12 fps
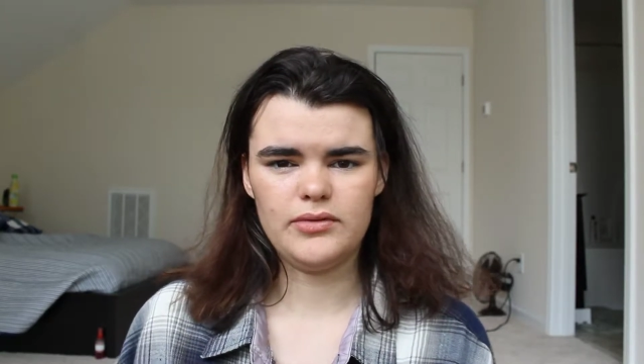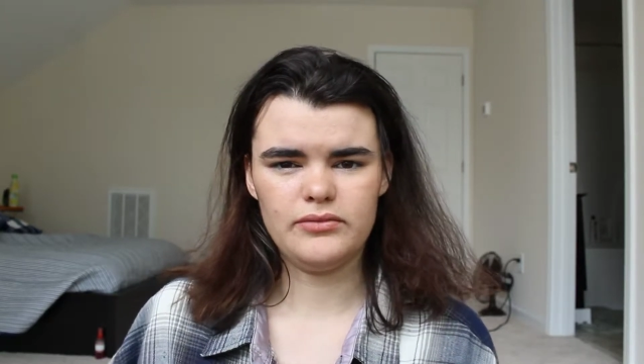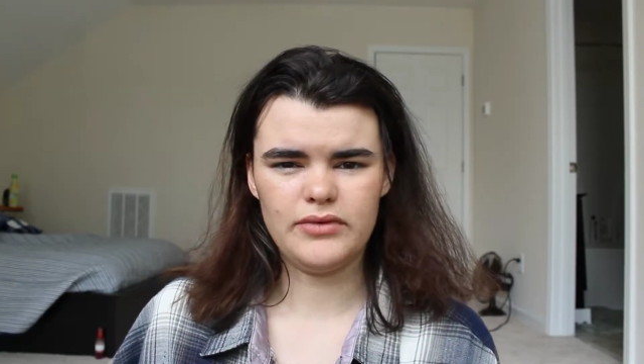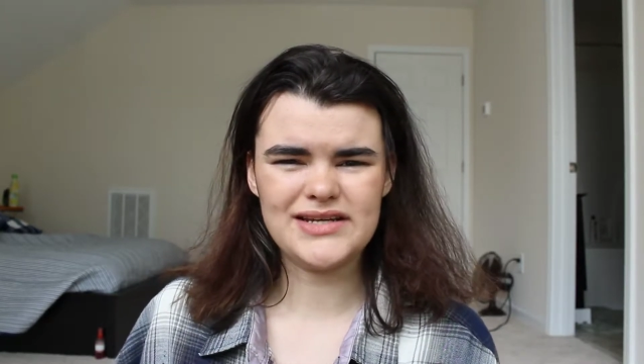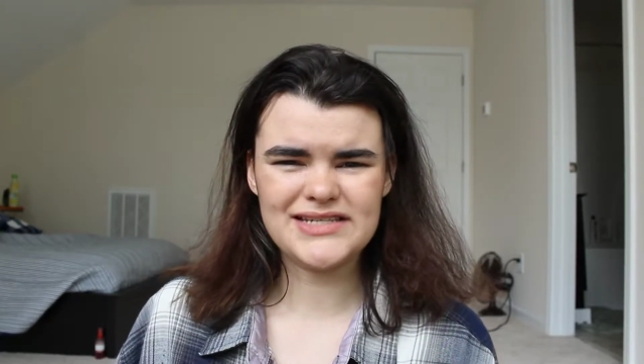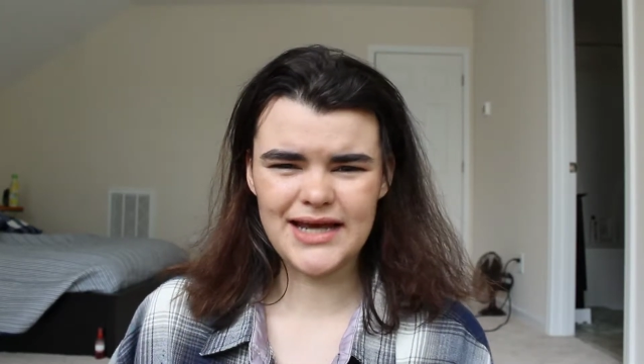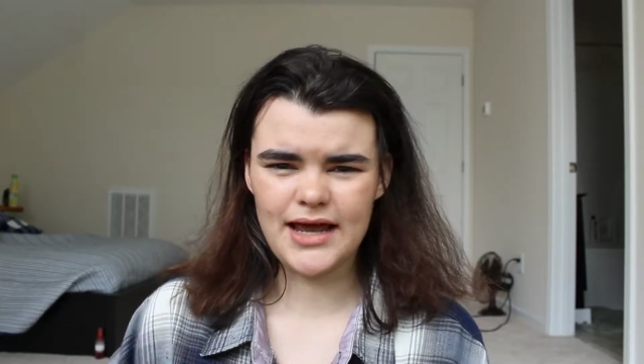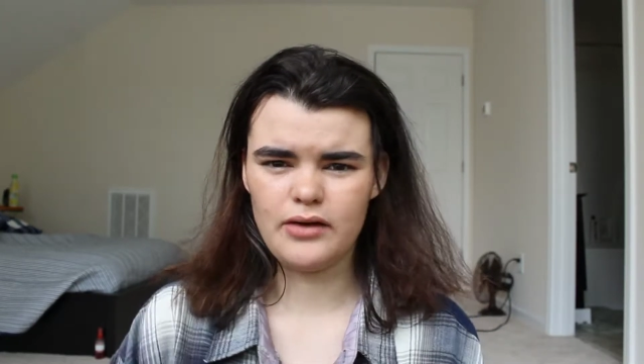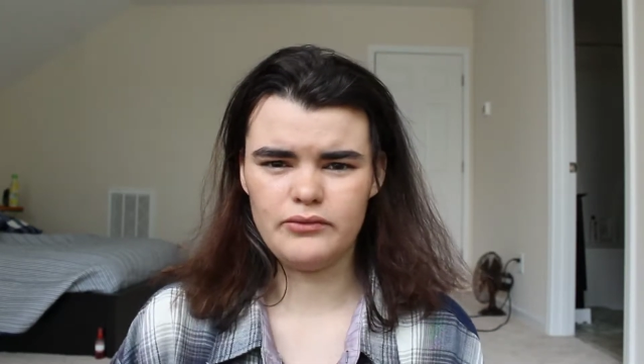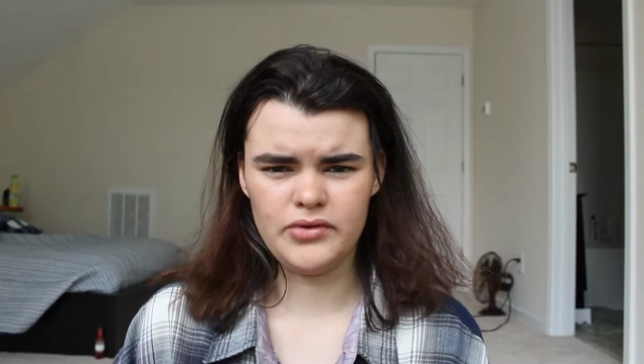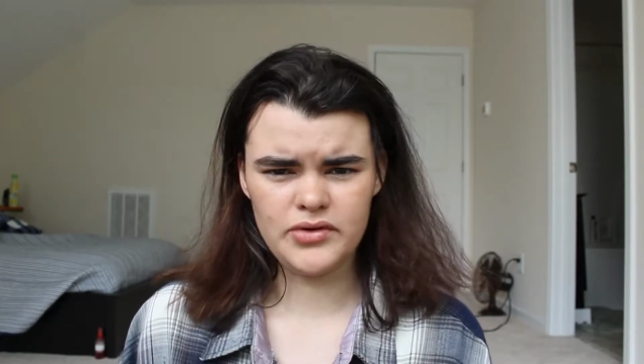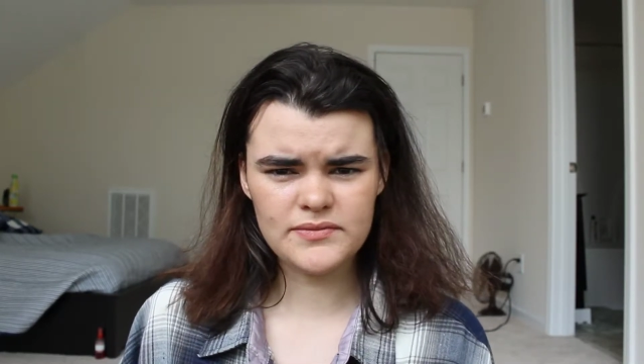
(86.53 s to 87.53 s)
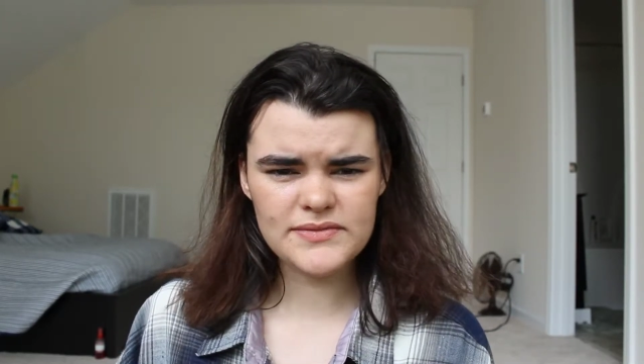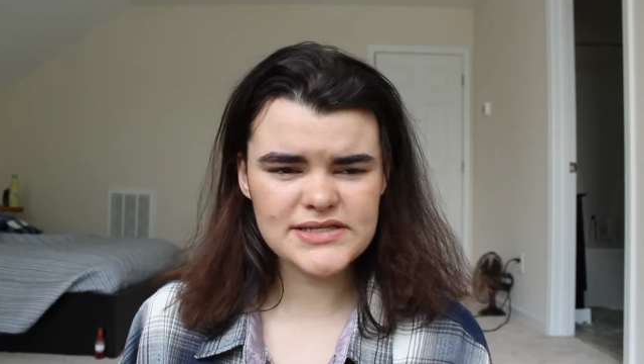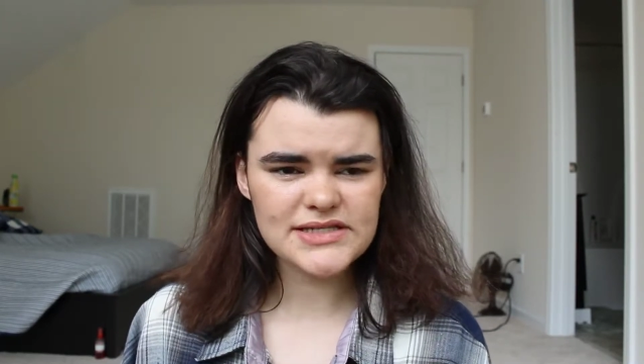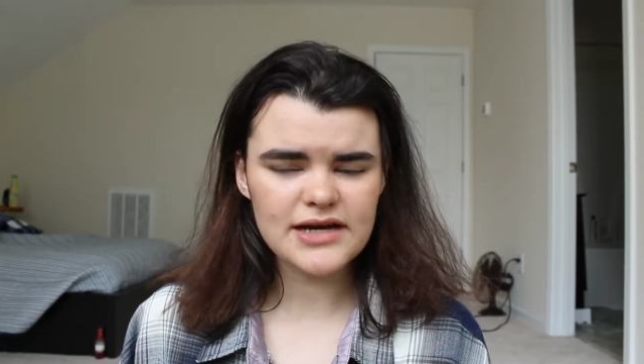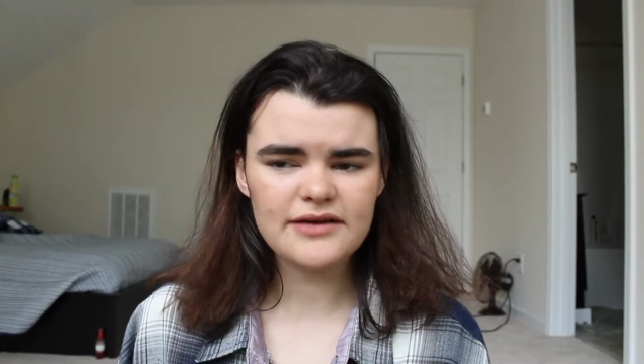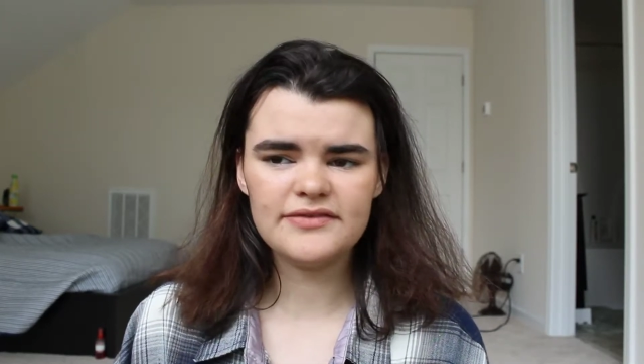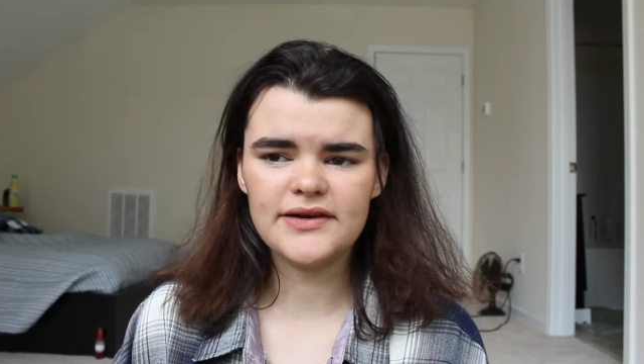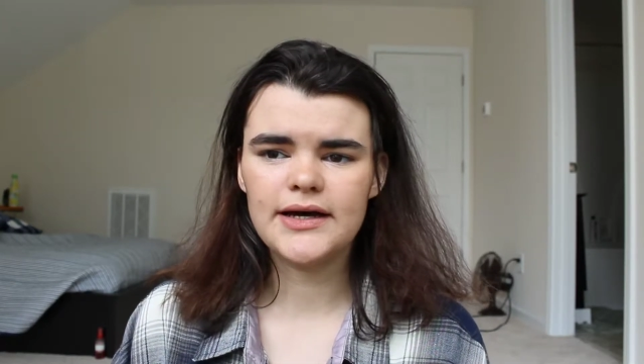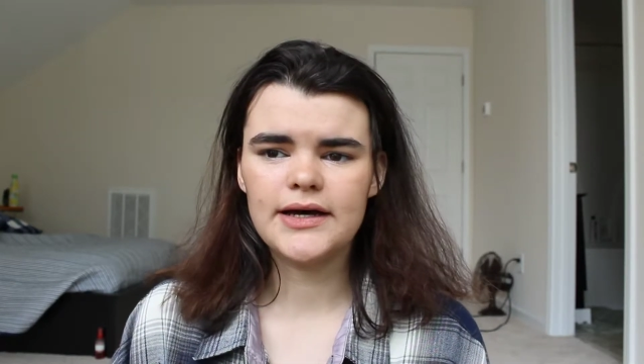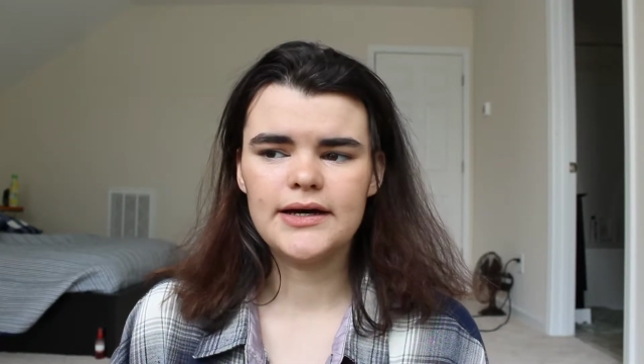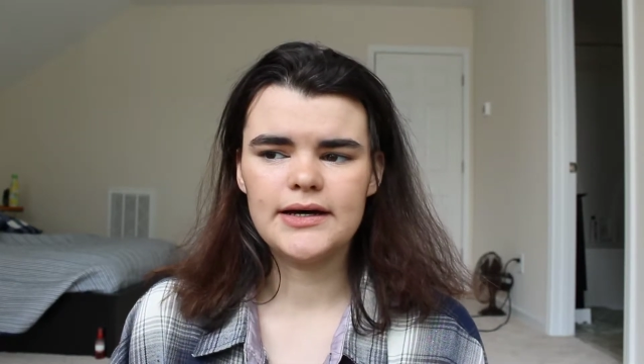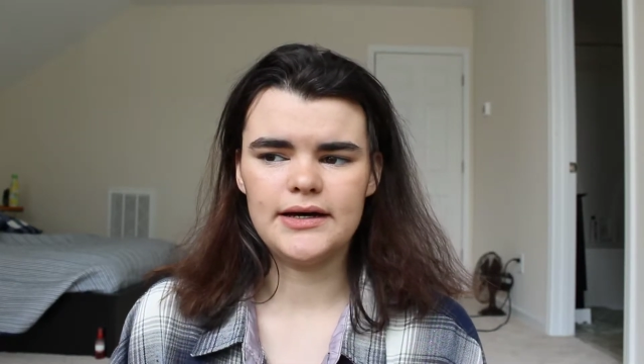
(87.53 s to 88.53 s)
renting out room and stuff.
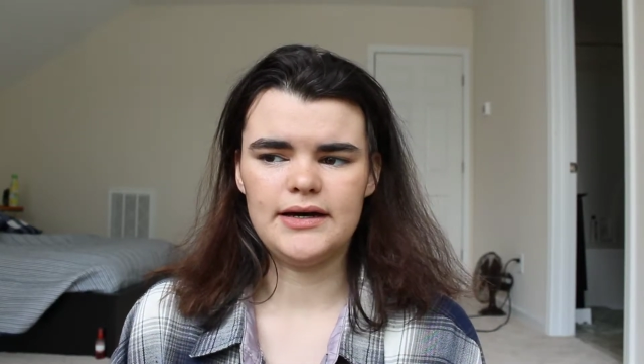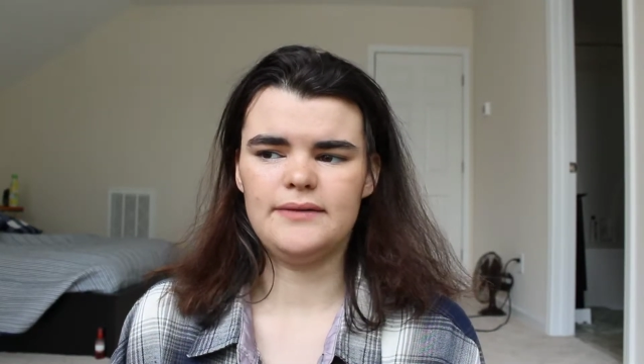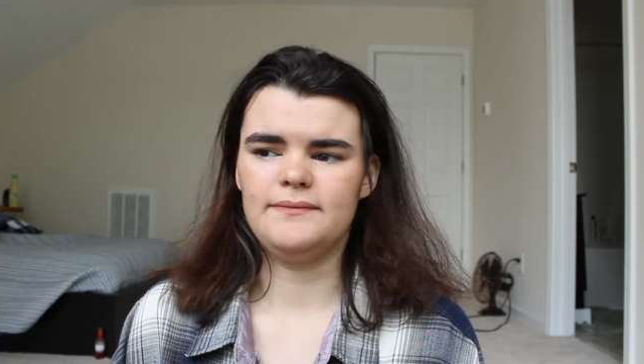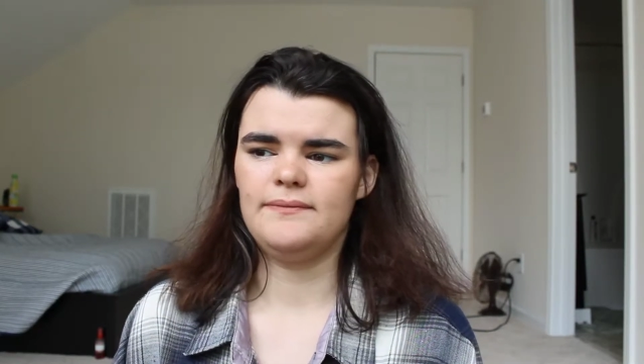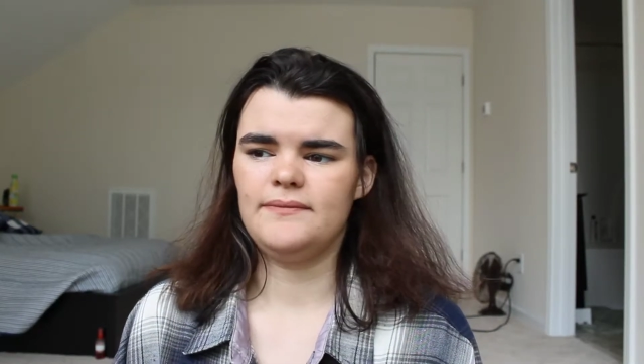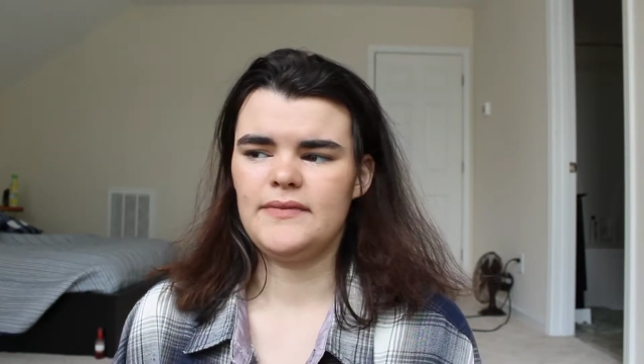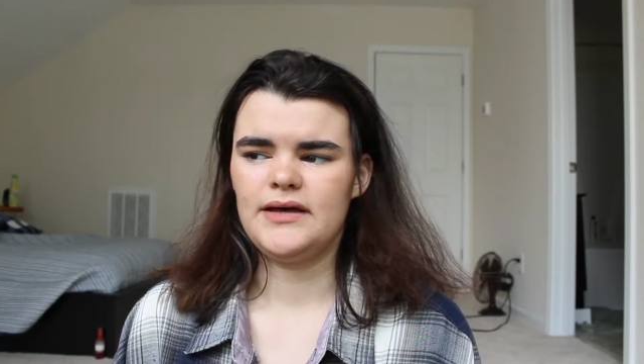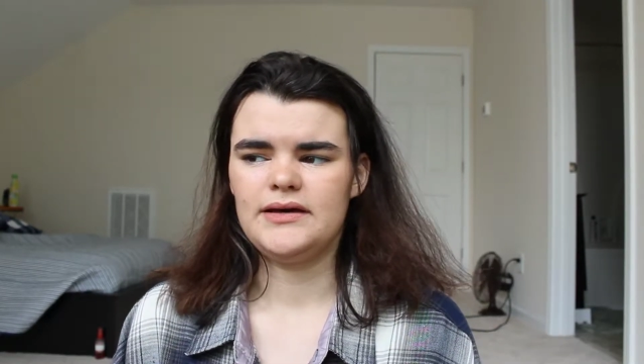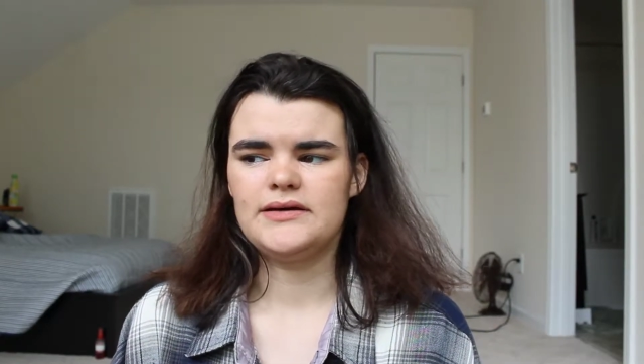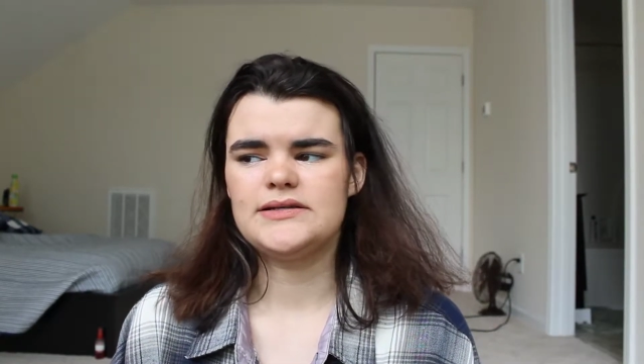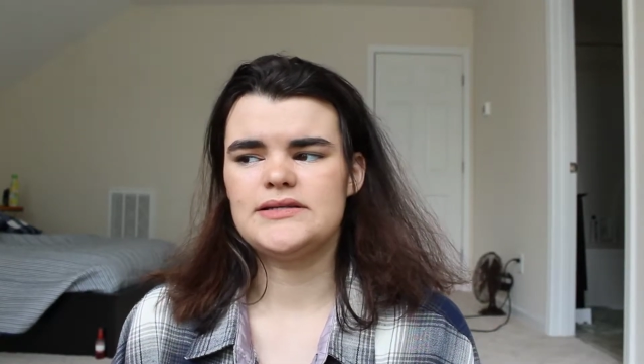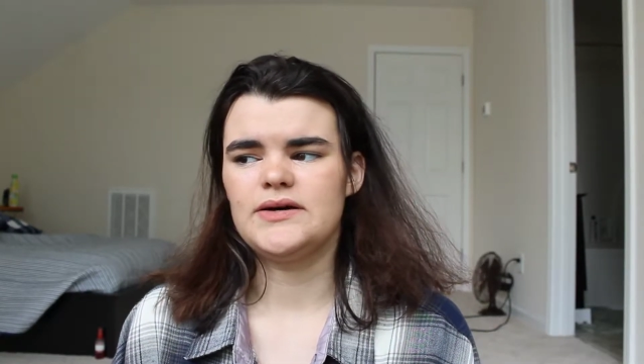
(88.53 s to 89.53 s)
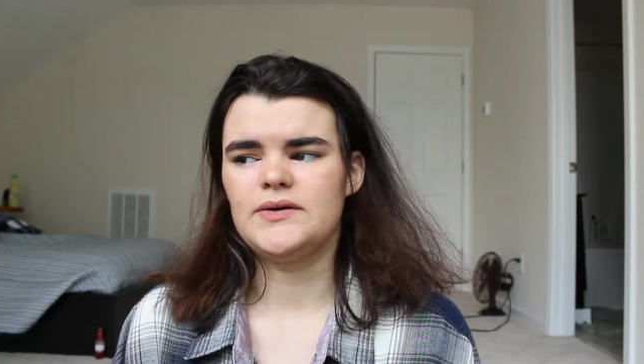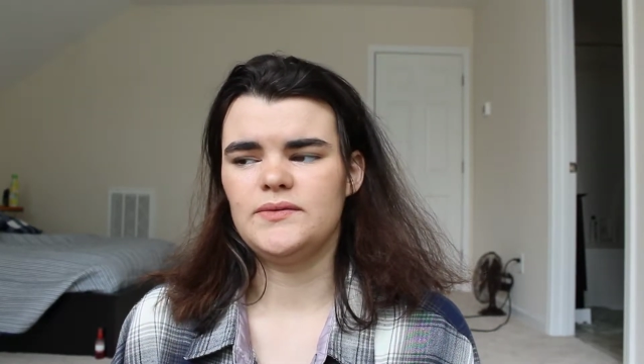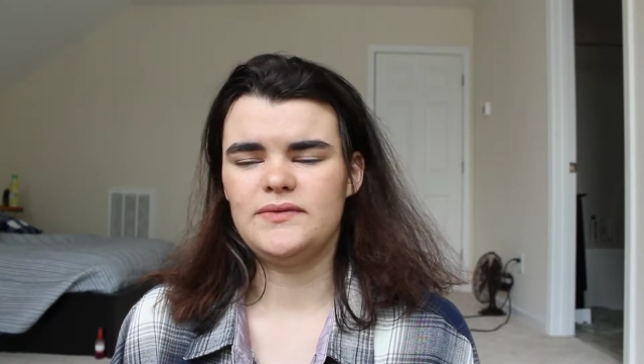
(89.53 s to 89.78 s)
So